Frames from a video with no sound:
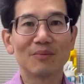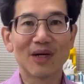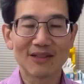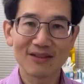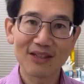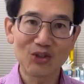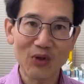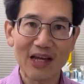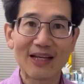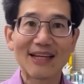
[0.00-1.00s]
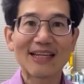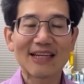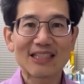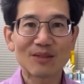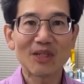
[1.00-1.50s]
But it's okay.
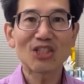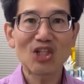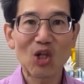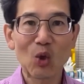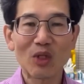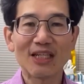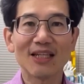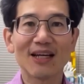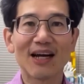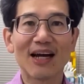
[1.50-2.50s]
Speak slowly